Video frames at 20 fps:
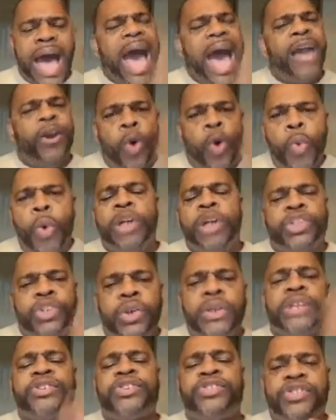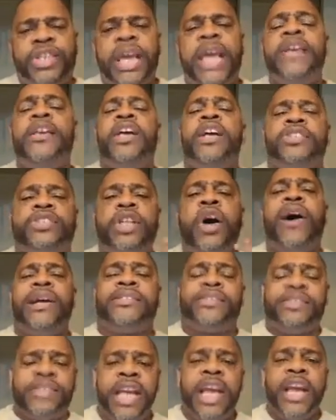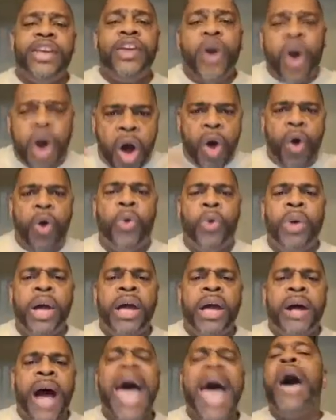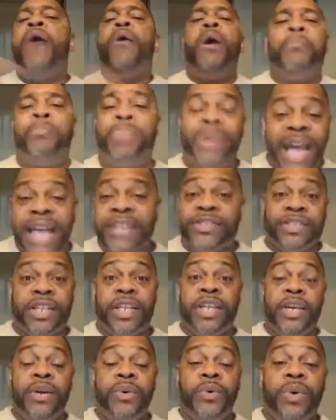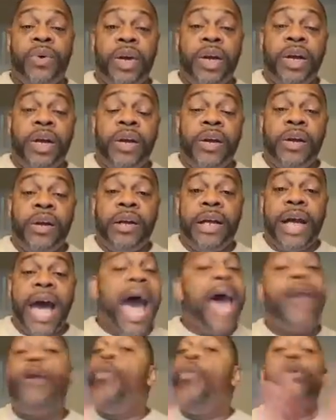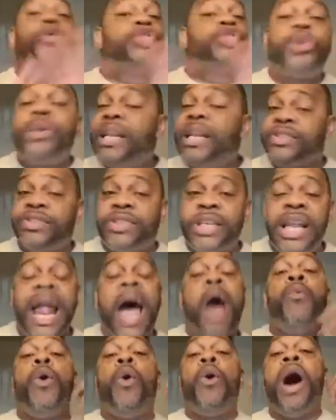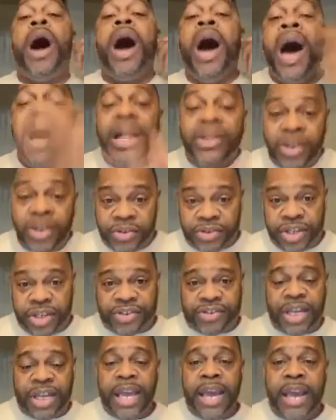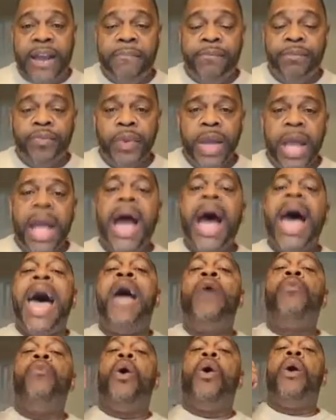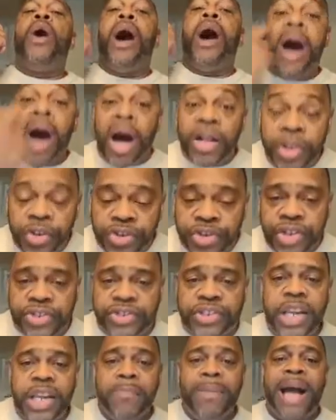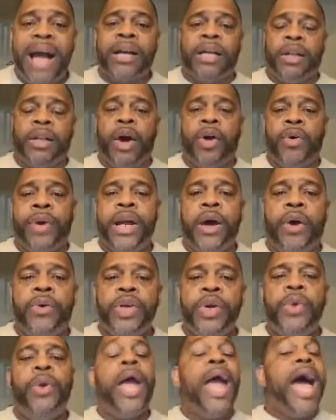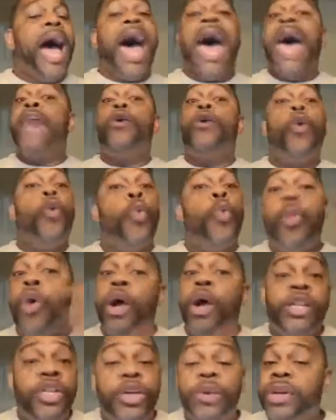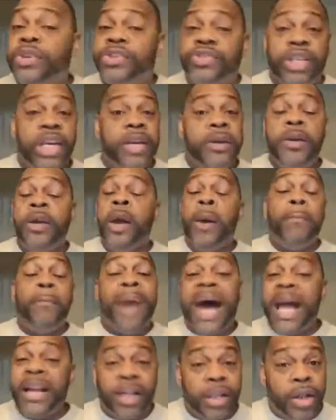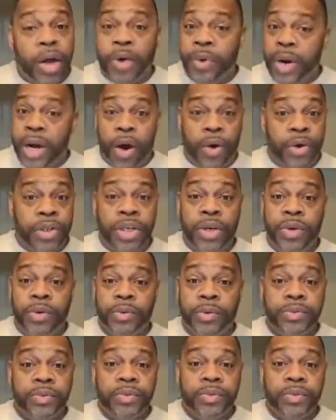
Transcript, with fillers: I don't want you to see, start seeing your own, how I'm blessing you. I don't want you to see I want others to see it. I want others to see my glory on you. I don't want you to see my glory on you.